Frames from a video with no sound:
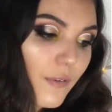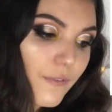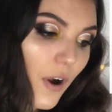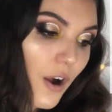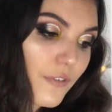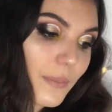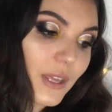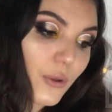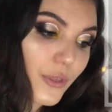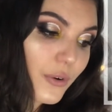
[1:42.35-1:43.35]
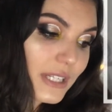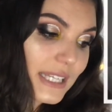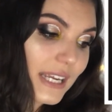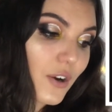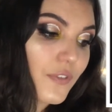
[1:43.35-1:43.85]
far from the
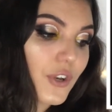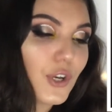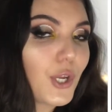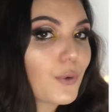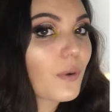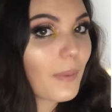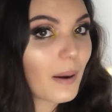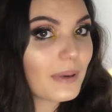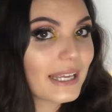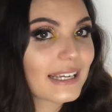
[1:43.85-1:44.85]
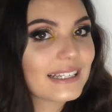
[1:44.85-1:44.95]
authority of the New Republic.